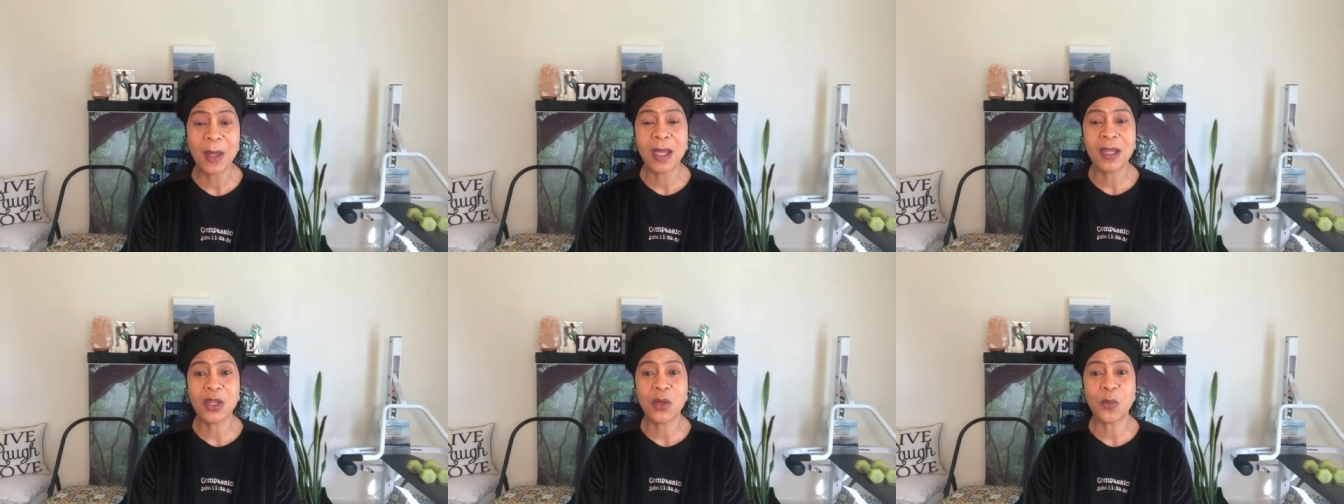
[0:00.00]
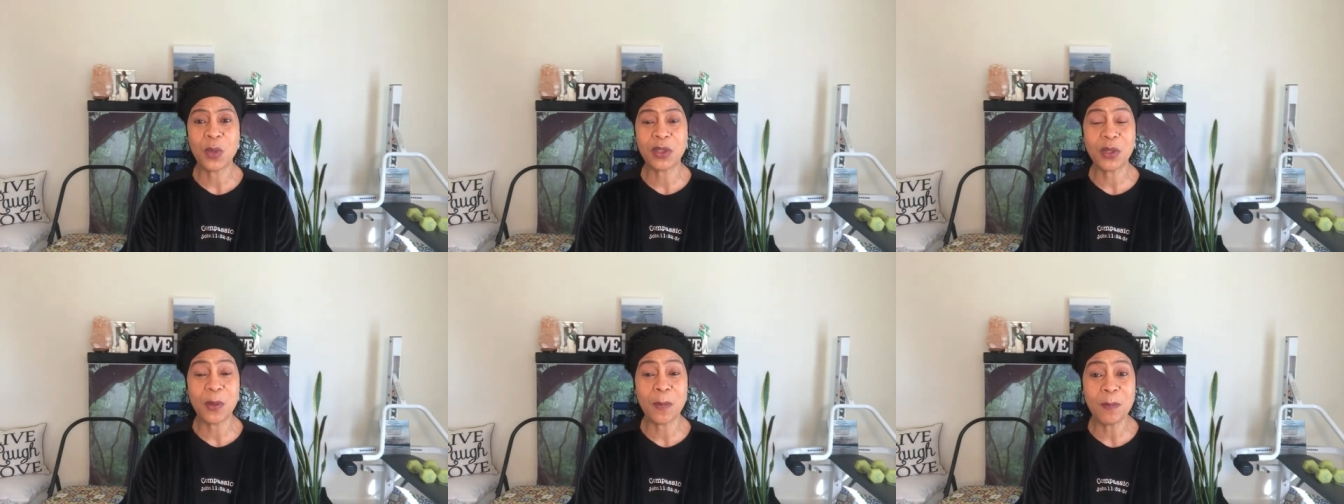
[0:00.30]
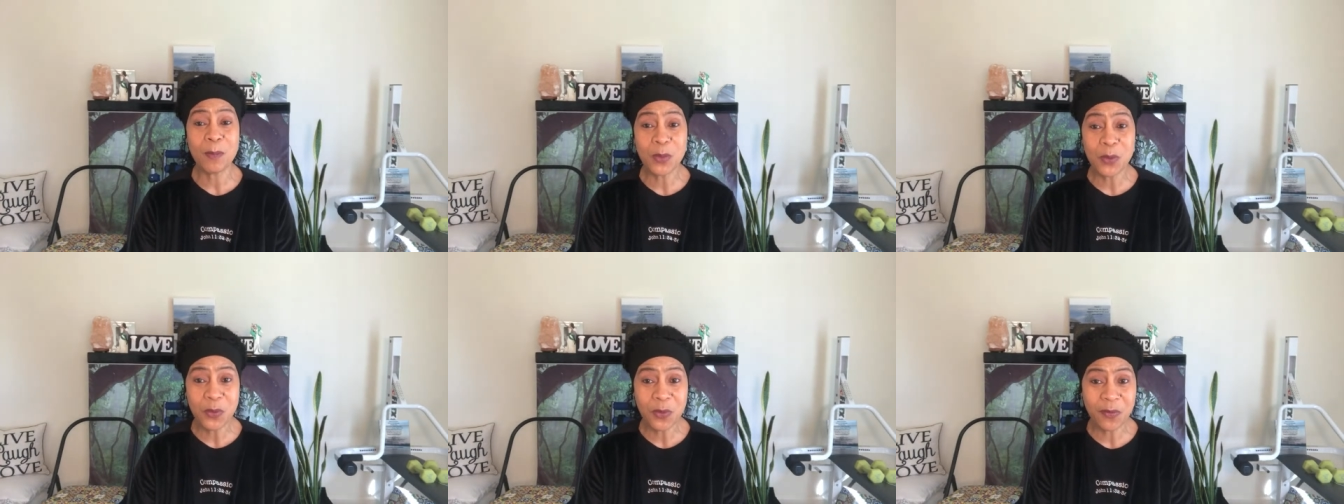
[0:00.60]
you want to
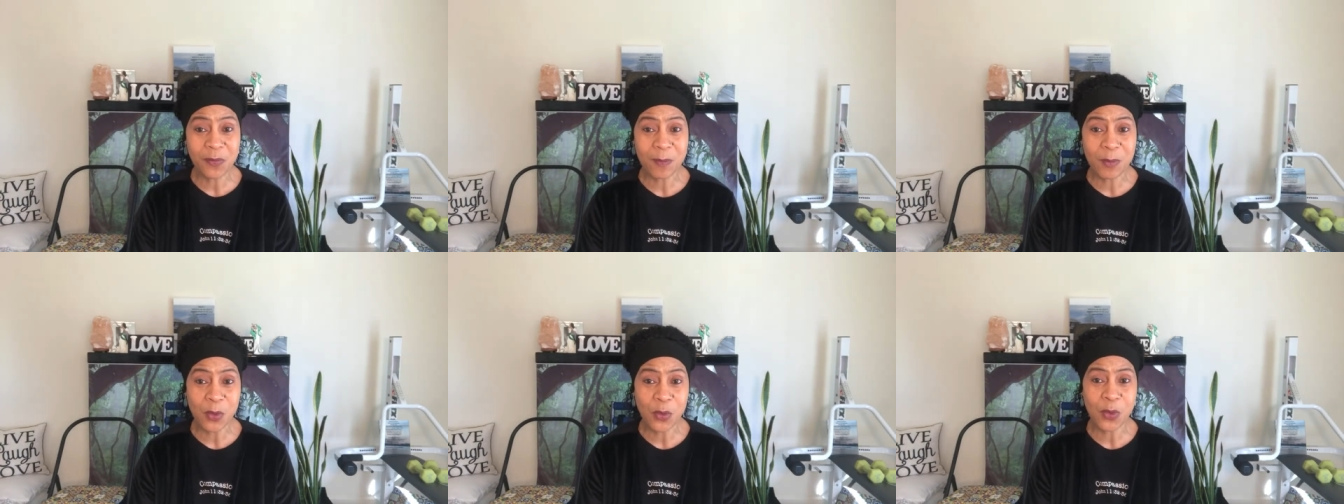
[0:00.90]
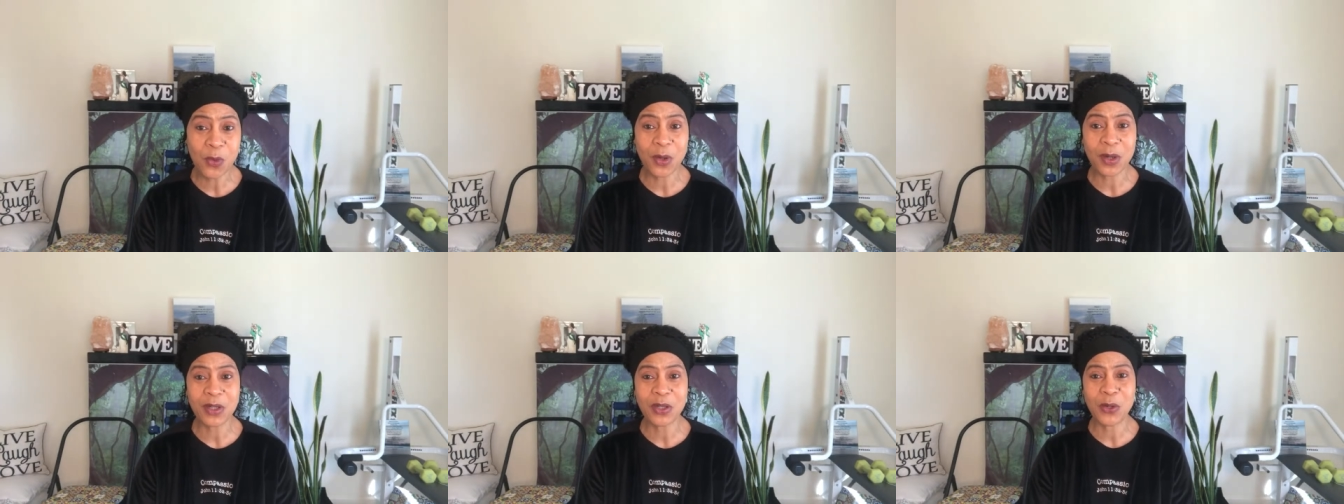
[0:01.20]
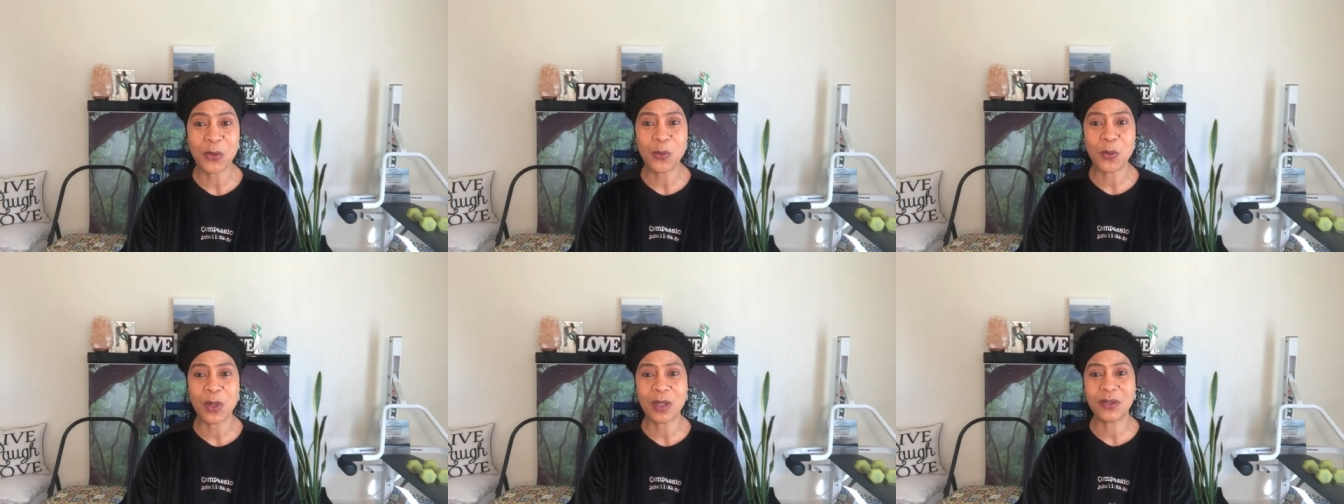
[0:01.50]
move more,
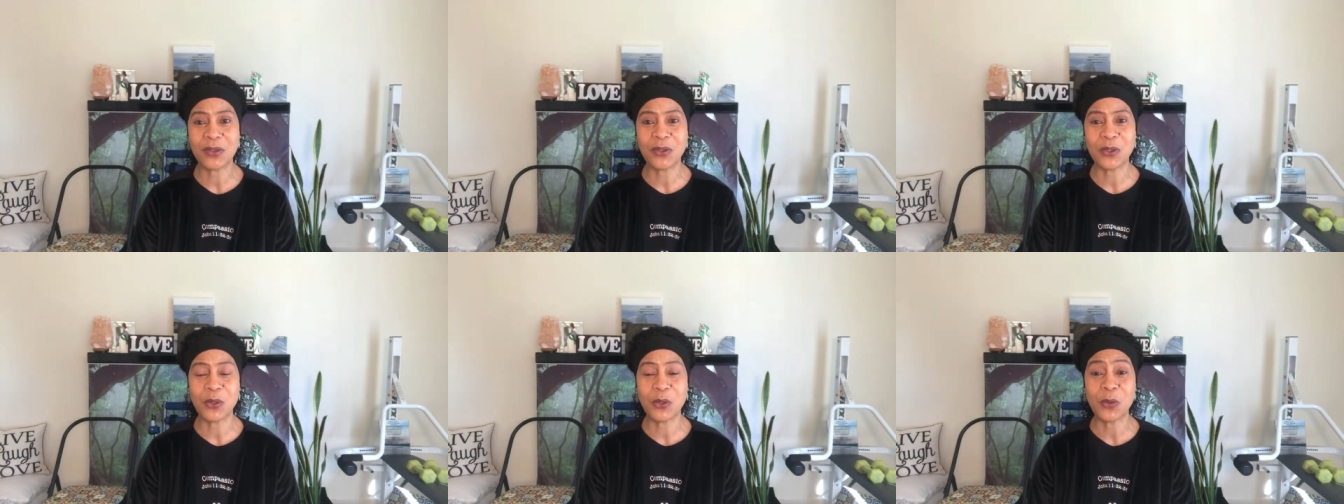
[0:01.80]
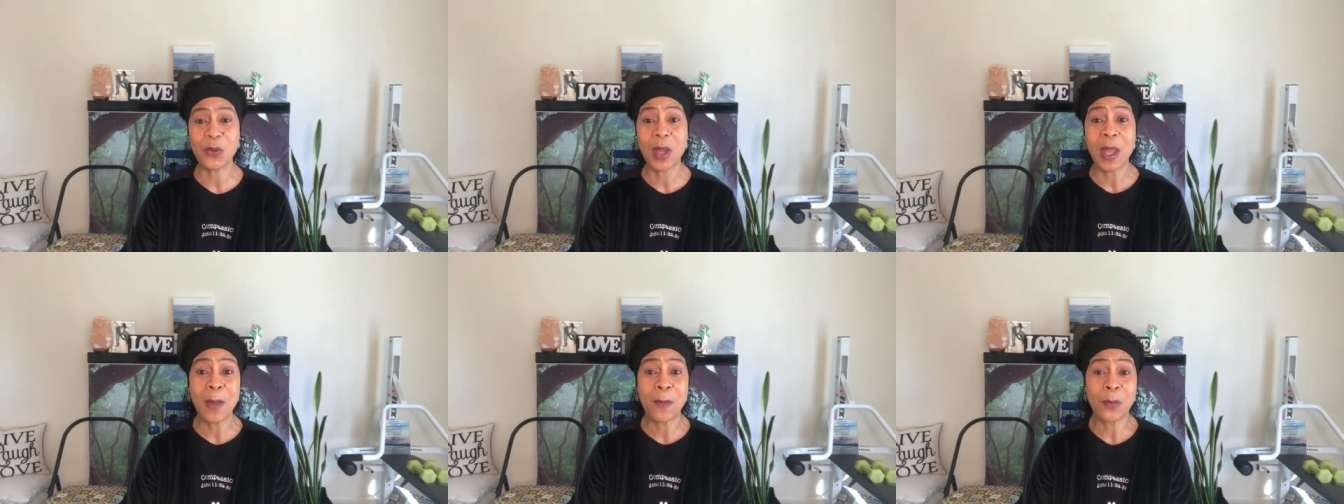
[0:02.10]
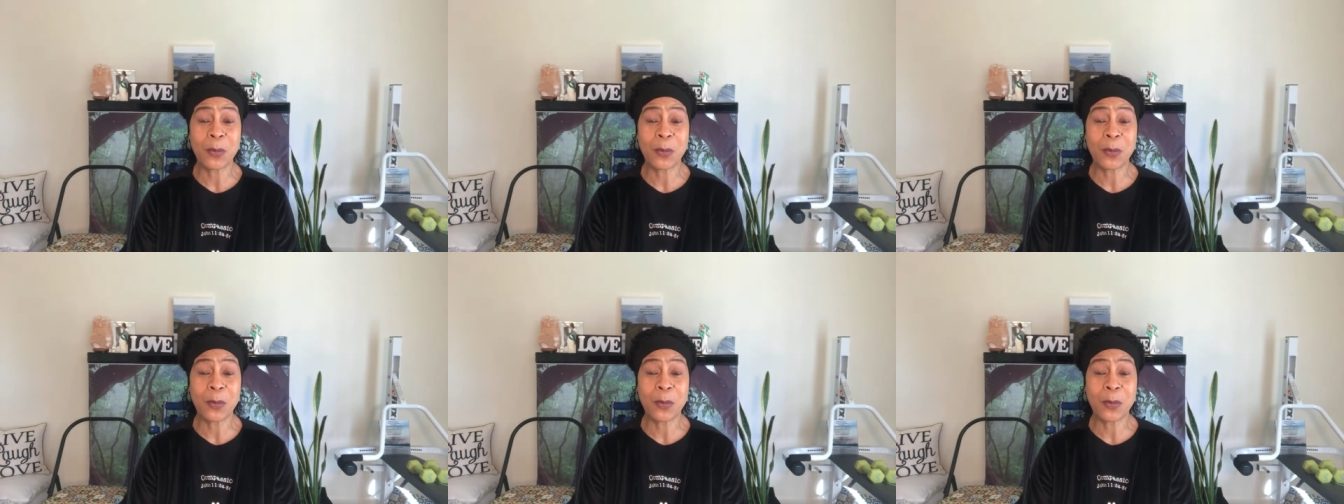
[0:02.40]
you want to